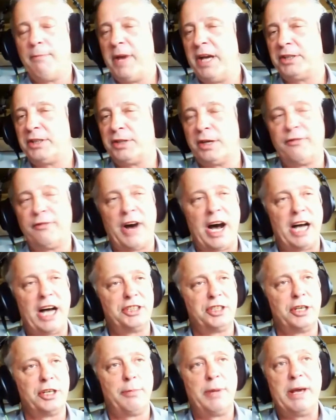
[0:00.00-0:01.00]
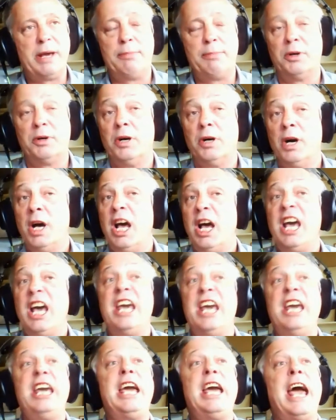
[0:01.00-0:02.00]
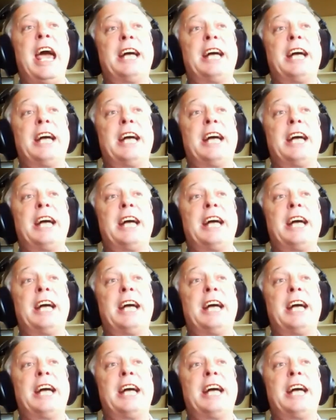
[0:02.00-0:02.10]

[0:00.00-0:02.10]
major advisor to people. He